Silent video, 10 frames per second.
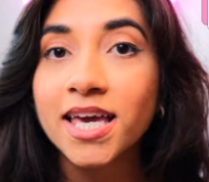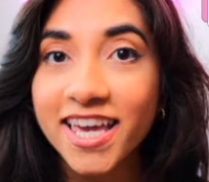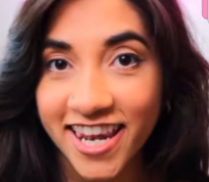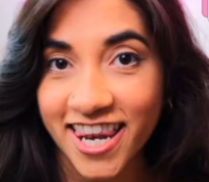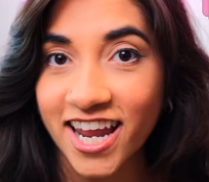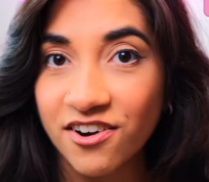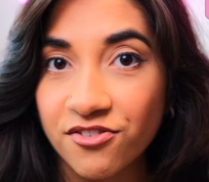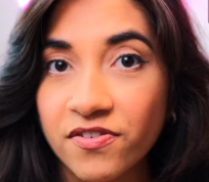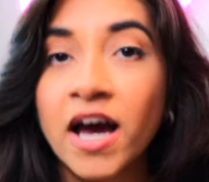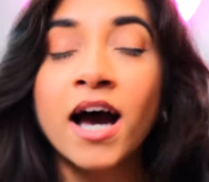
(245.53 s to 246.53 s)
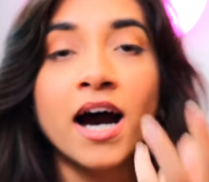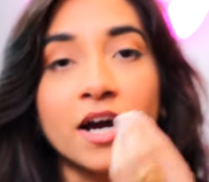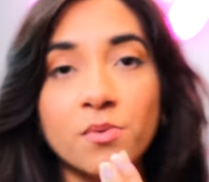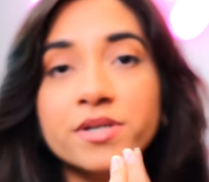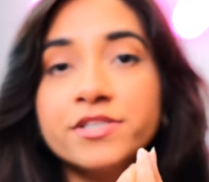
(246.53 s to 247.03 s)
enough.
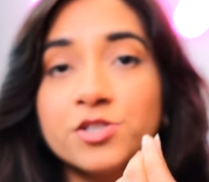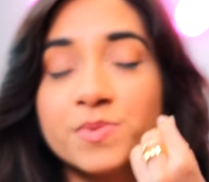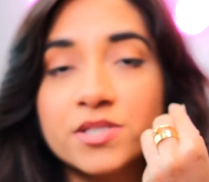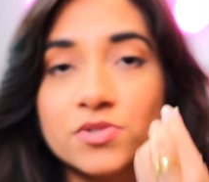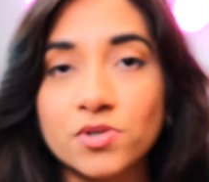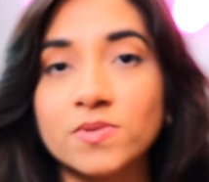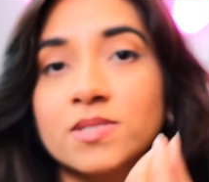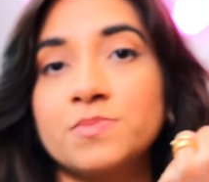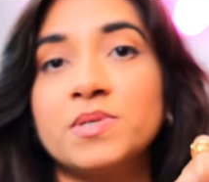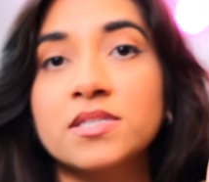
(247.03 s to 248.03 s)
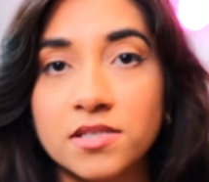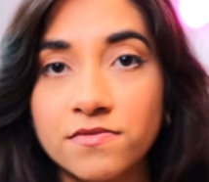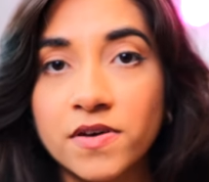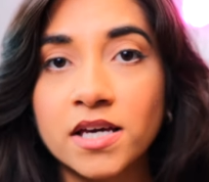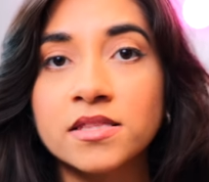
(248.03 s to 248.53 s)
I want it to be so
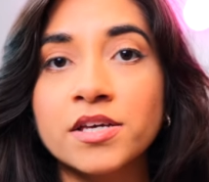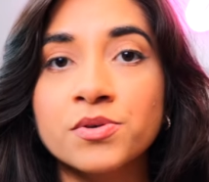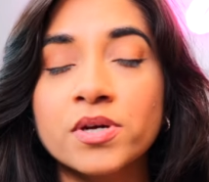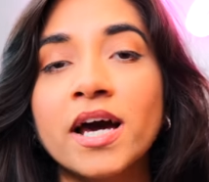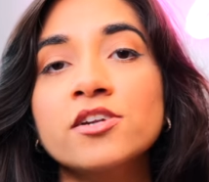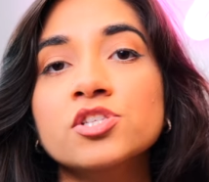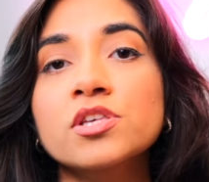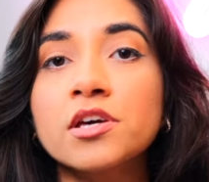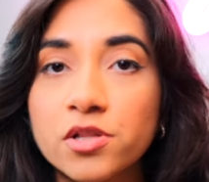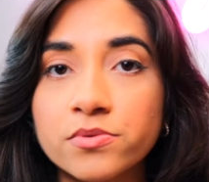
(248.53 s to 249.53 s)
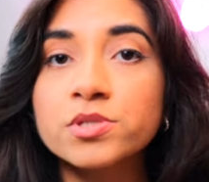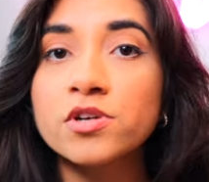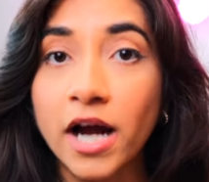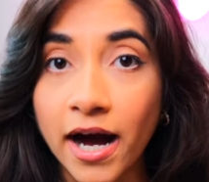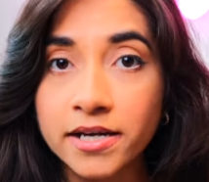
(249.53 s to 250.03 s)
specific that you can actually close
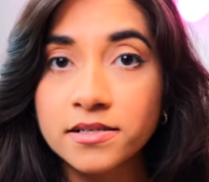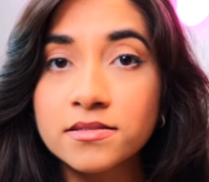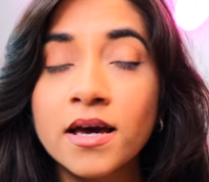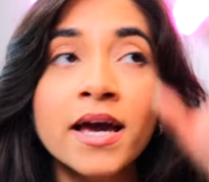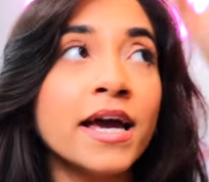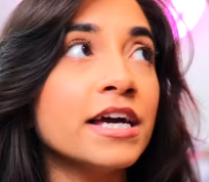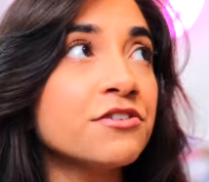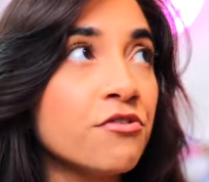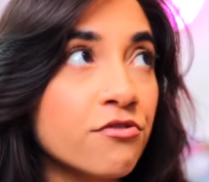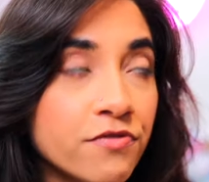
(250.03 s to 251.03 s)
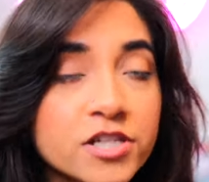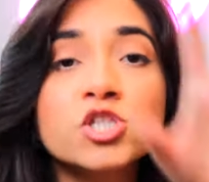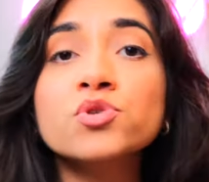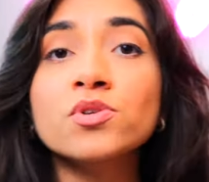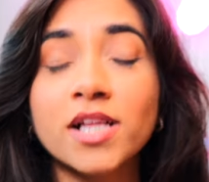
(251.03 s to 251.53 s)
your eyes and
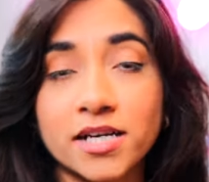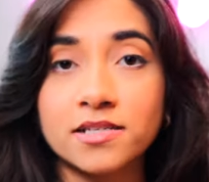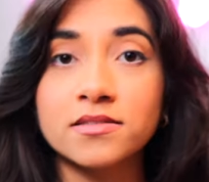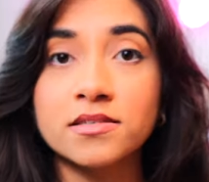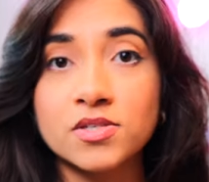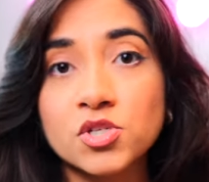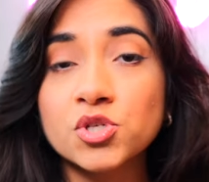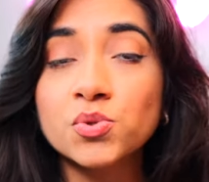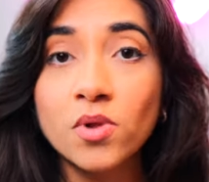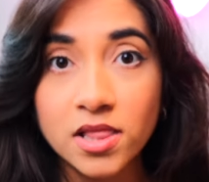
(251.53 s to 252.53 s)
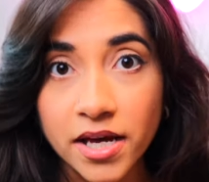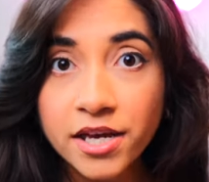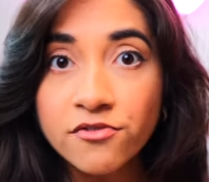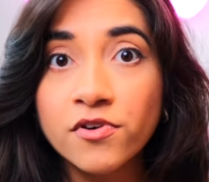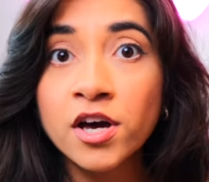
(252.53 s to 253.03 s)
visualize this new
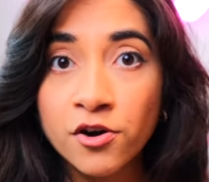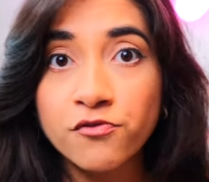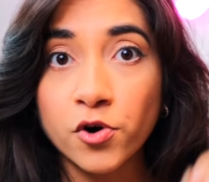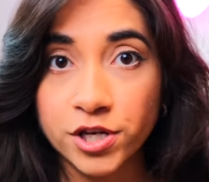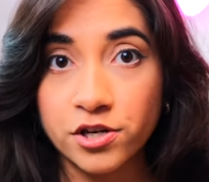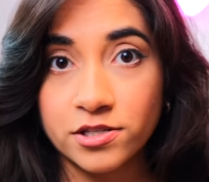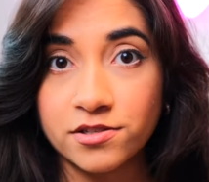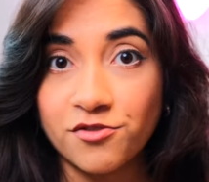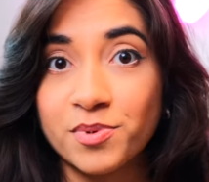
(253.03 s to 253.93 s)
life for yourself